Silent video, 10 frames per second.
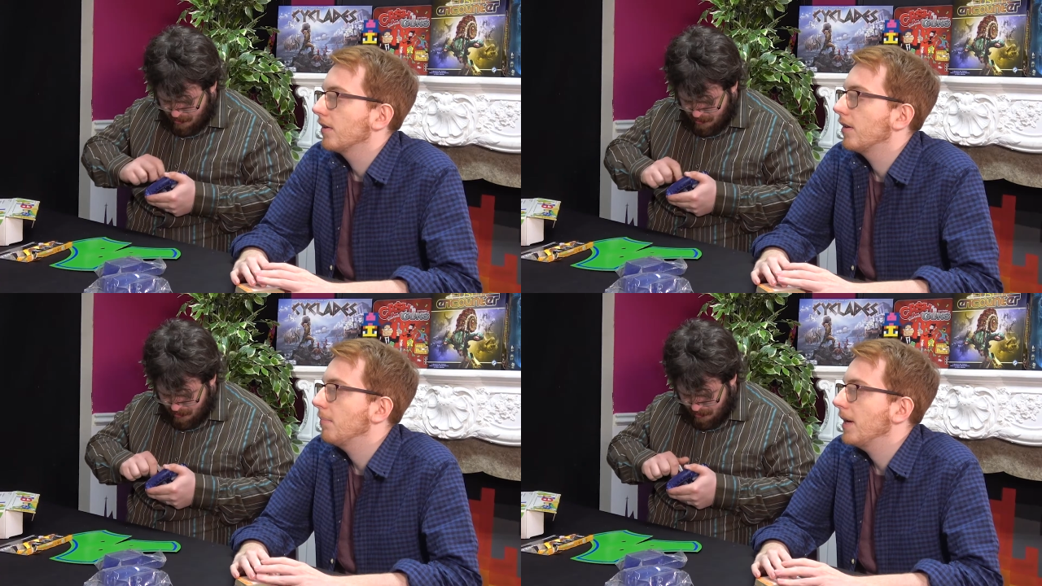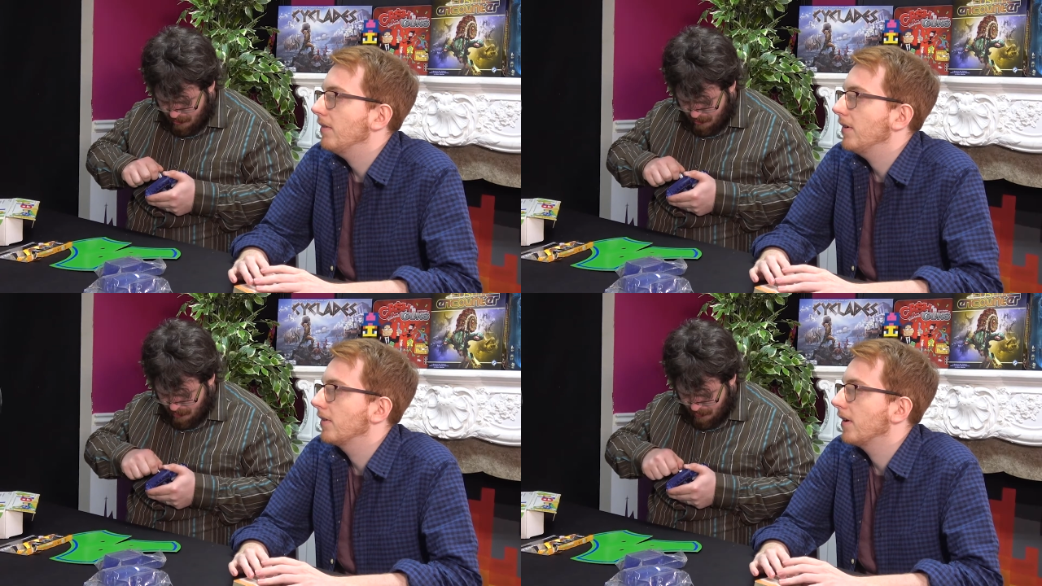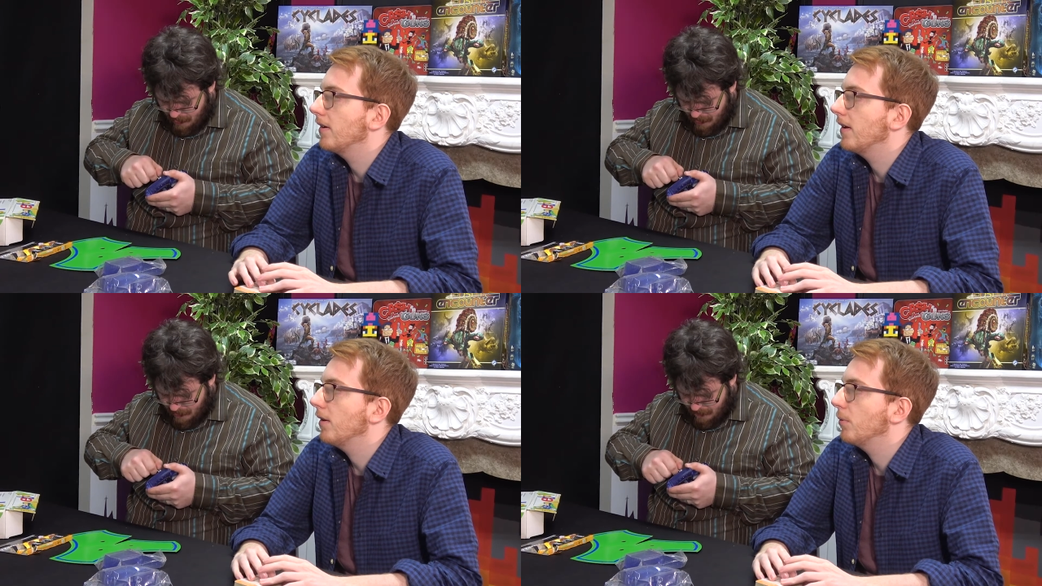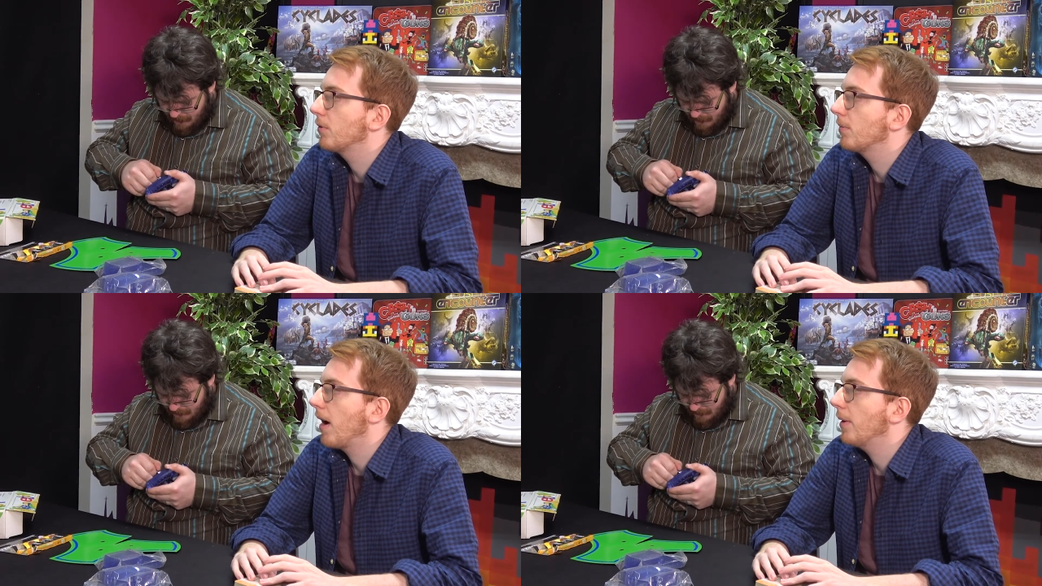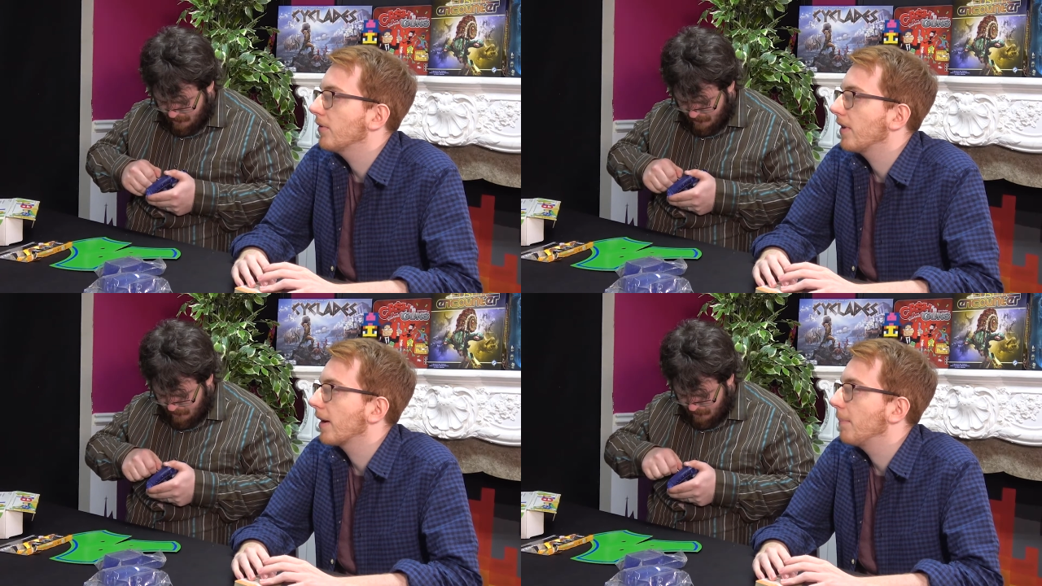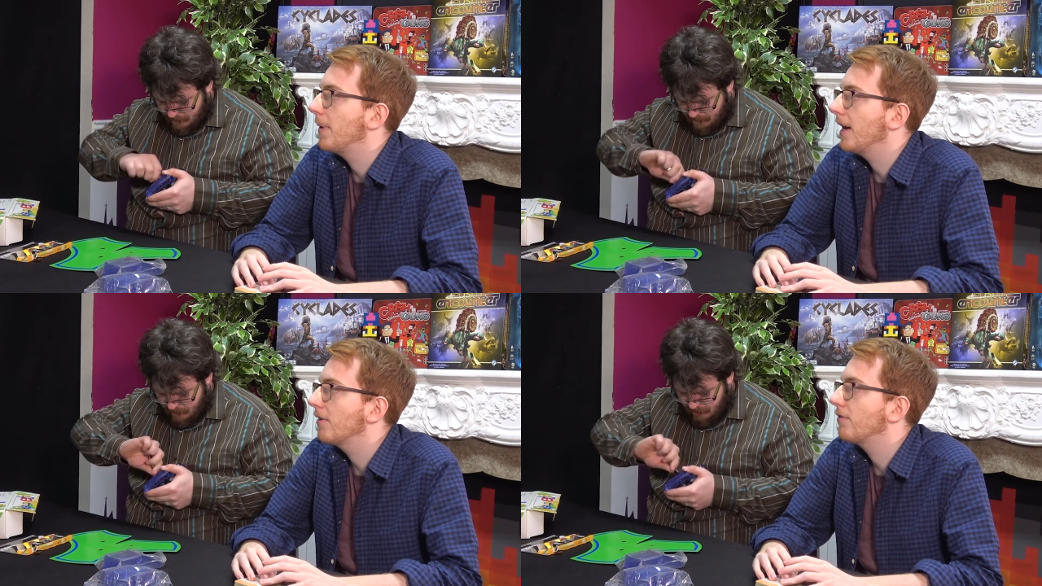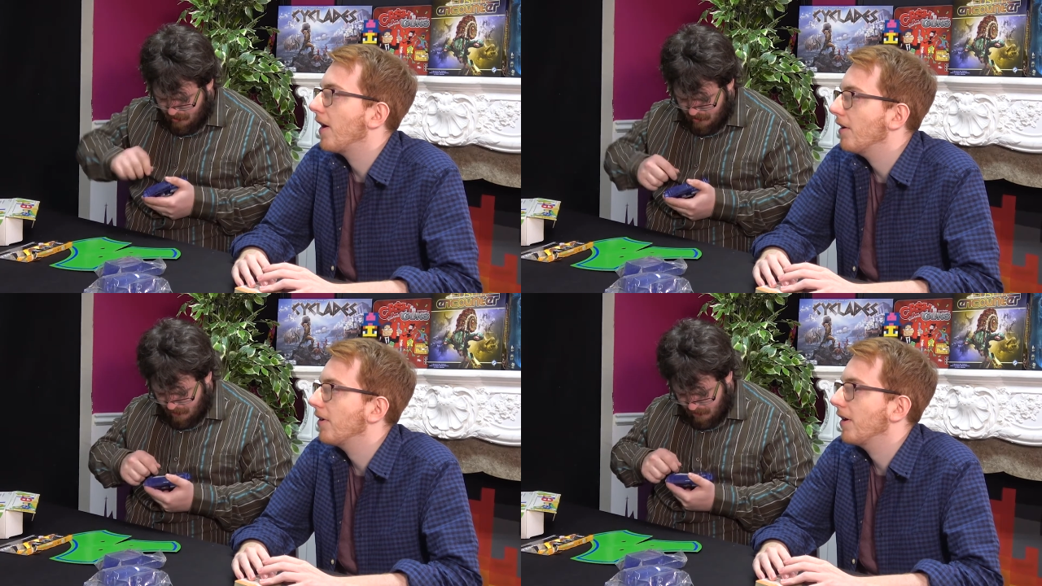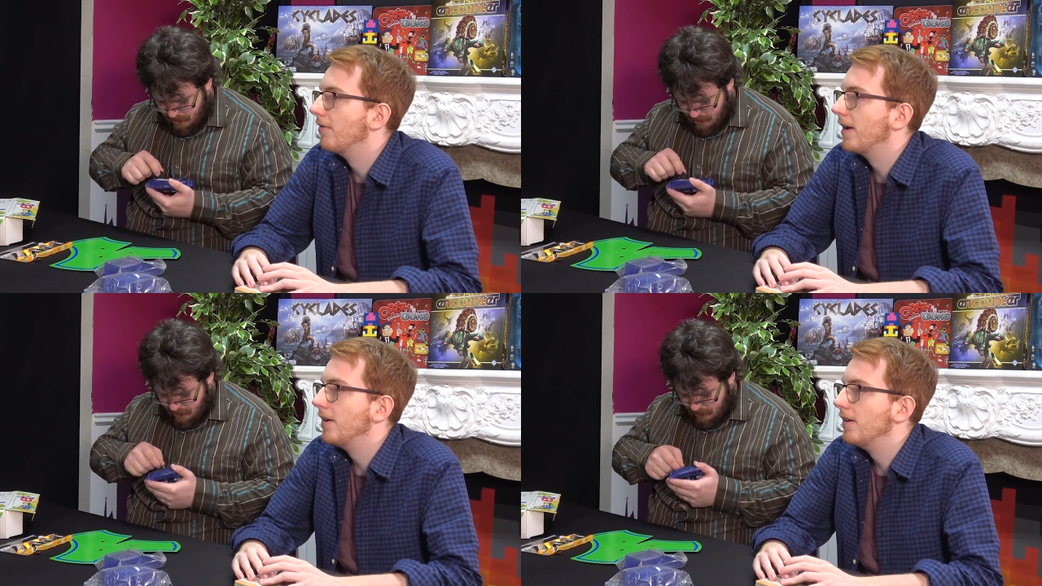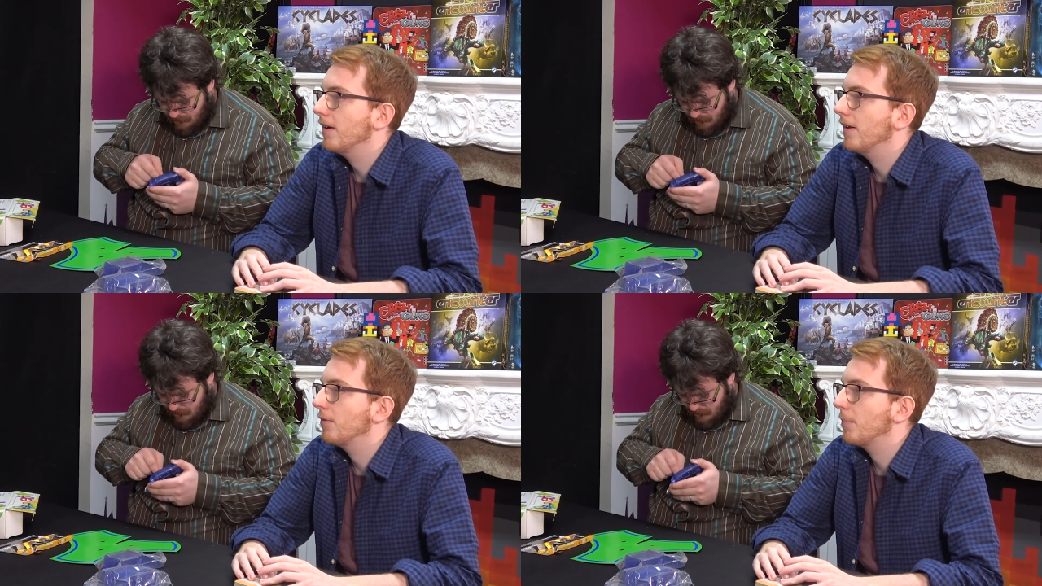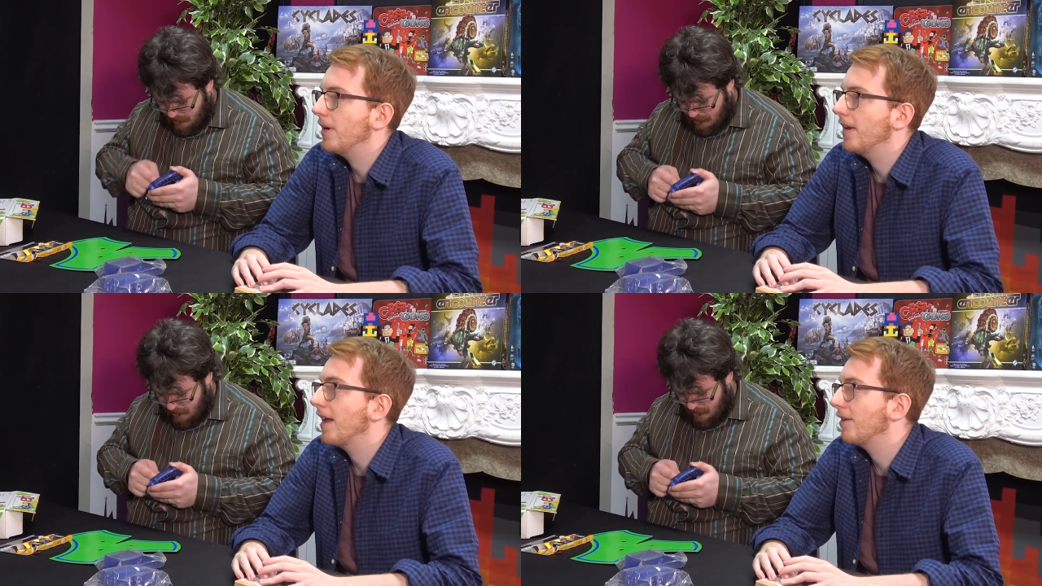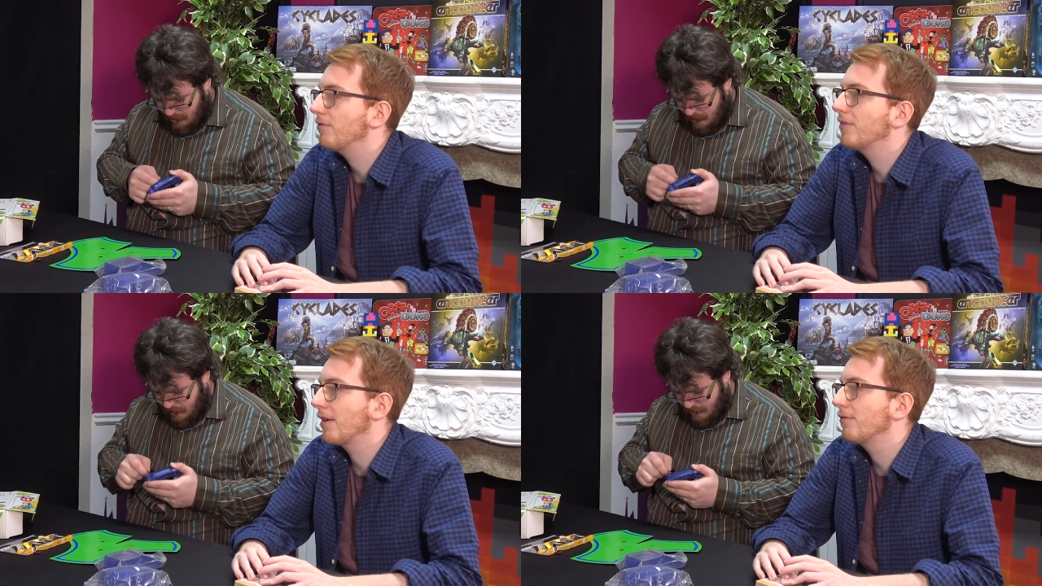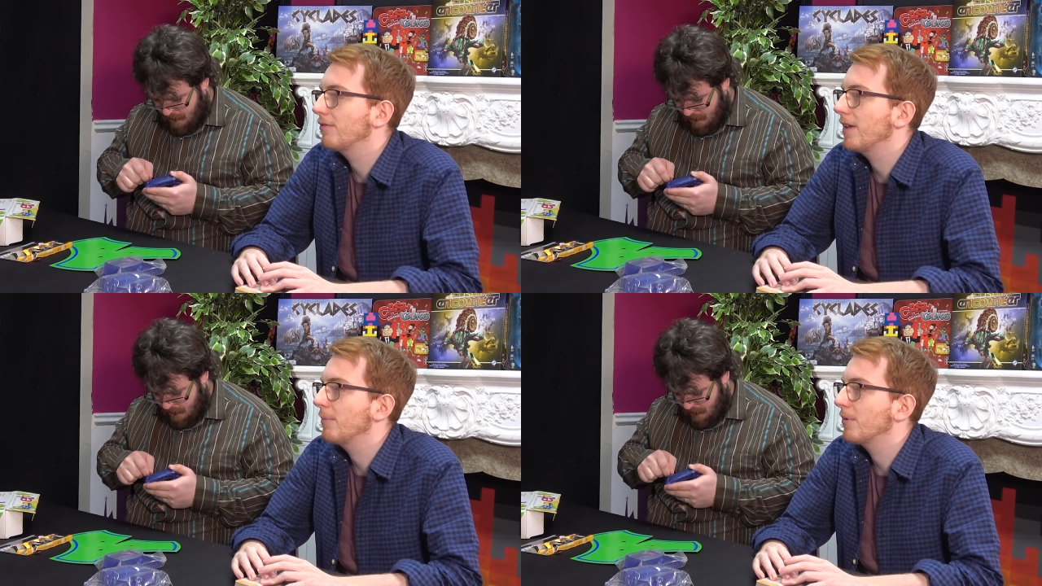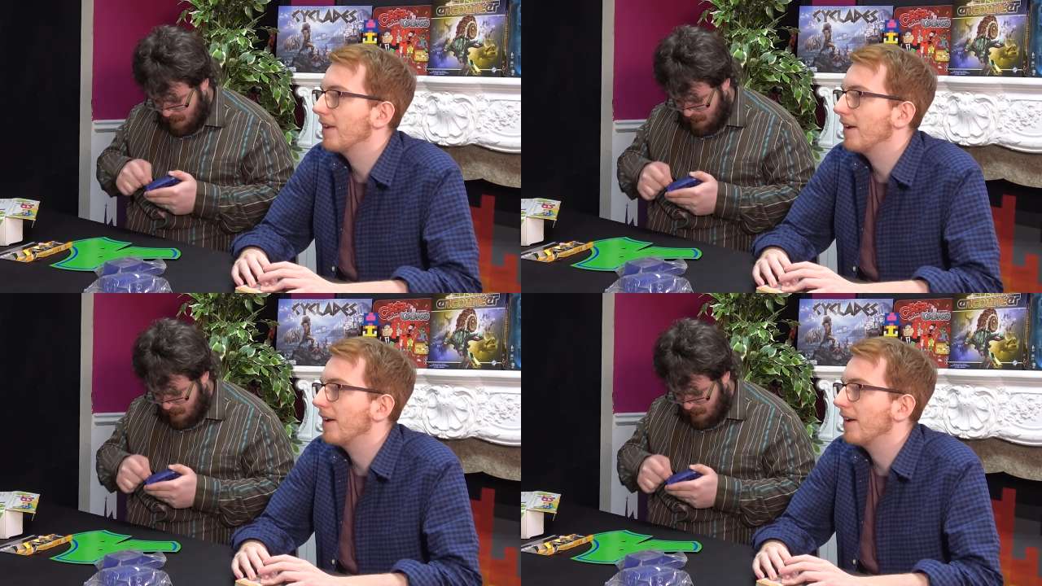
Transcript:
Speaker 1: The main reason I did it was I was like a big Firefly fan at this point. And right. Nathan Fillion was